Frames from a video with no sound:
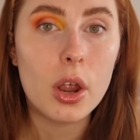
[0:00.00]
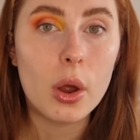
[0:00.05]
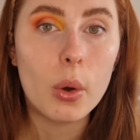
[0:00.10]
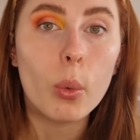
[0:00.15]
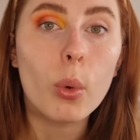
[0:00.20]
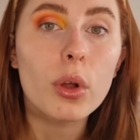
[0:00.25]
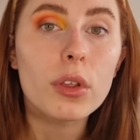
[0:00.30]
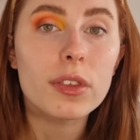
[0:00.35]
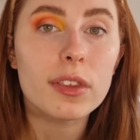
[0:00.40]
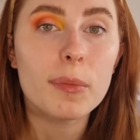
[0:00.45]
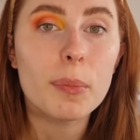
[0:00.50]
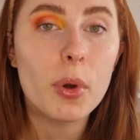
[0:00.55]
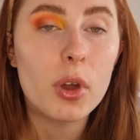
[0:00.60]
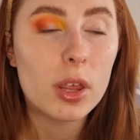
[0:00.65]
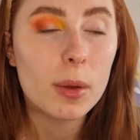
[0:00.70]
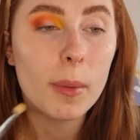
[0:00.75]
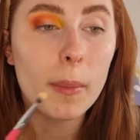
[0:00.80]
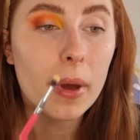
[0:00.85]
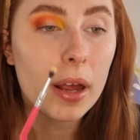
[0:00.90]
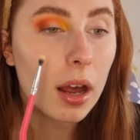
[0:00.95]
Once I put them
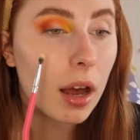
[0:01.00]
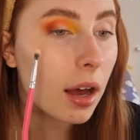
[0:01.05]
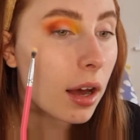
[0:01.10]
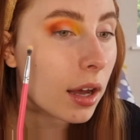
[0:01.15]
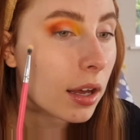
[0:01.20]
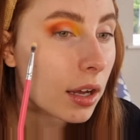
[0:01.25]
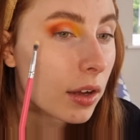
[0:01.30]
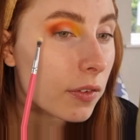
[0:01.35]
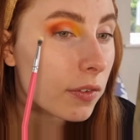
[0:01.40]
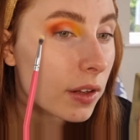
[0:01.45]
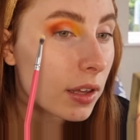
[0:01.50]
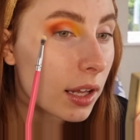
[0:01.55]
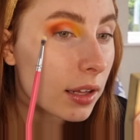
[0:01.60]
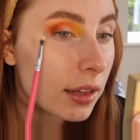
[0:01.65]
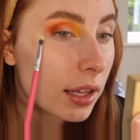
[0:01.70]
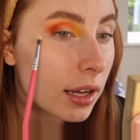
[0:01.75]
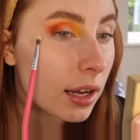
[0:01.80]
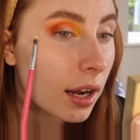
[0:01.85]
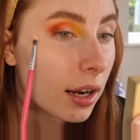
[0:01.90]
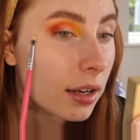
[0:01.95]
on my eye, I feel like they
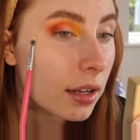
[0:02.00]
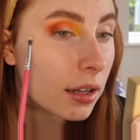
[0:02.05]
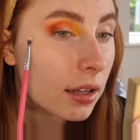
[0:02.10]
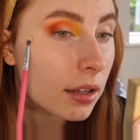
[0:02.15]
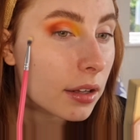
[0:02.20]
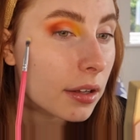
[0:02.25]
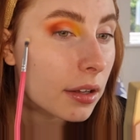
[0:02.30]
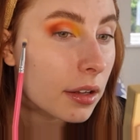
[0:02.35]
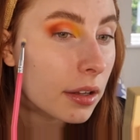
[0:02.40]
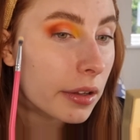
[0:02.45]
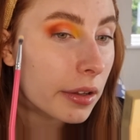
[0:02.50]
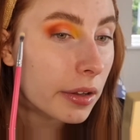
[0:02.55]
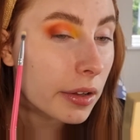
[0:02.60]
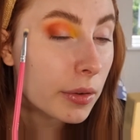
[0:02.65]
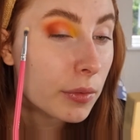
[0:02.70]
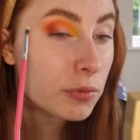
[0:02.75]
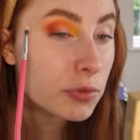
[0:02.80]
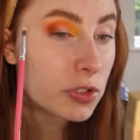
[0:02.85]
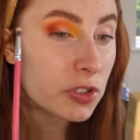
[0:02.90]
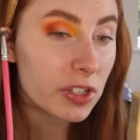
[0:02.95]

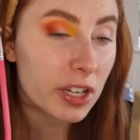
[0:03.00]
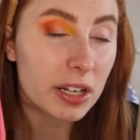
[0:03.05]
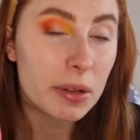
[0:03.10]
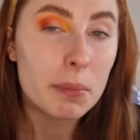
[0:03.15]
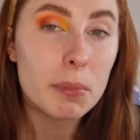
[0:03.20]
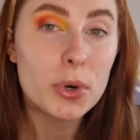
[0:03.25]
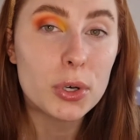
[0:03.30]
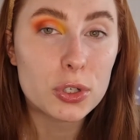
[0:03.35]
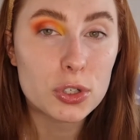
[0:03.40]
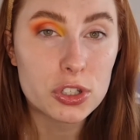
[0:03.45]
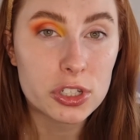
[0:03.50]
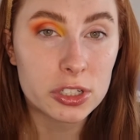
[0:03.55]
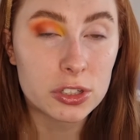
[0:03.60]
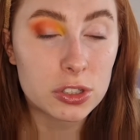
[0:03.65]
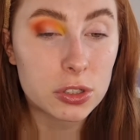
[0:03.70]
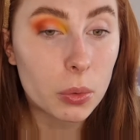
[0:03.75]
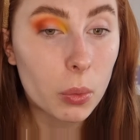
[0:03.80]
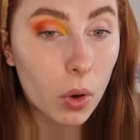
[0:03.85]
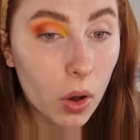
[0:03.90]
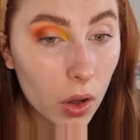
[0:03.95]
just kind of mushed
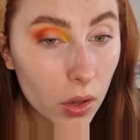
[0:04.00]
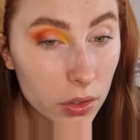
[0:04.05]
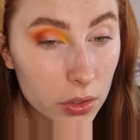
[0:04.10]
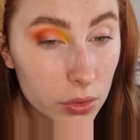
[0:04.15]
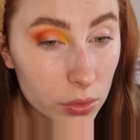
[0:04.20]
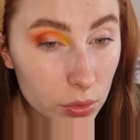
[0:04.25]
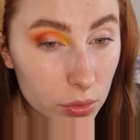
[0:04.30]
into one.